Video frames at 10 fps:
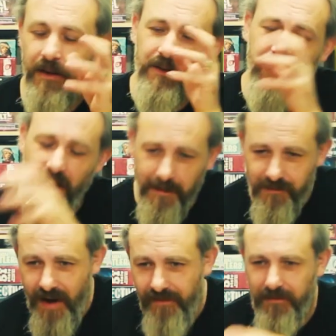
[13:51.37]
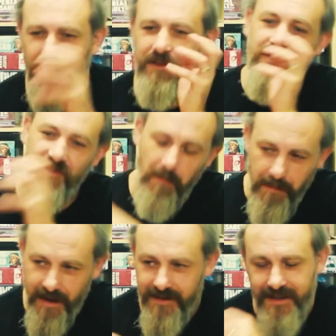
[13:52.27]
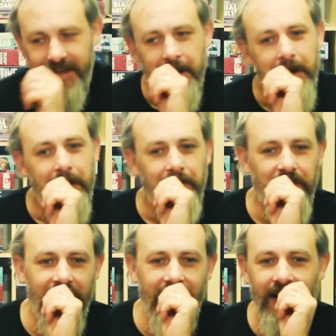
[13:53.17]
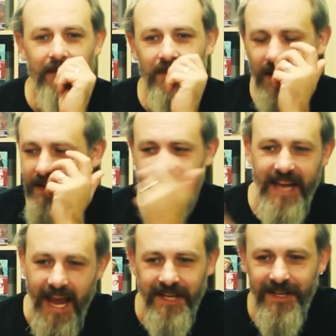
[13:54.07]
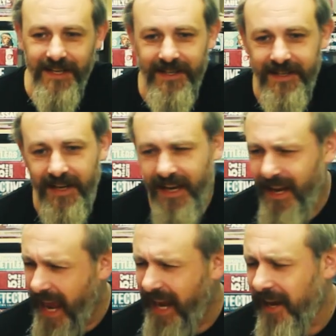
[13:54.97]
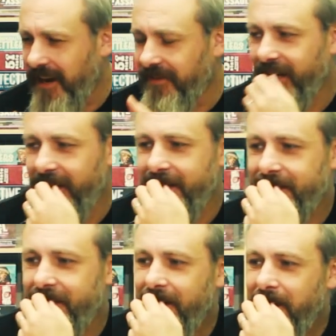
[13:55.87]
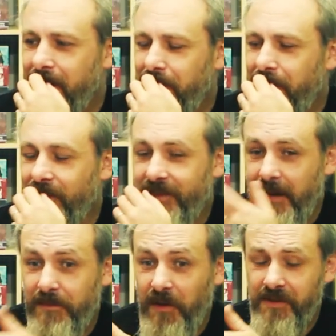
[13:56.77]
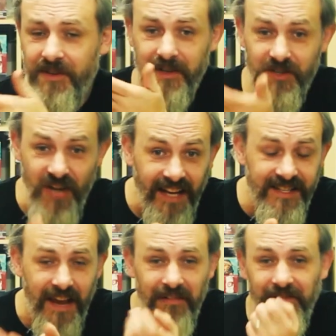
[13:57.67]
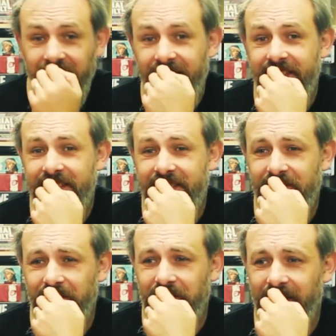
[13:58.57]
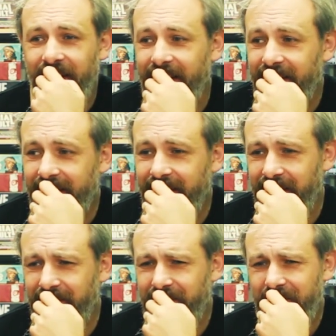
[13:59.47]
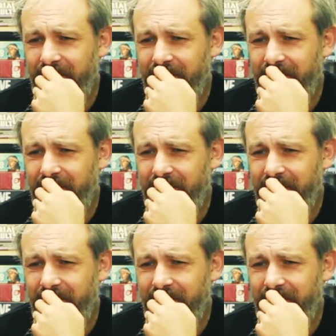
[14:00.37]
we've got time travel we've got zombies um, 1980s uh, la i think it is we've got tim thomerson's jack Deth, this sort of uh, kind of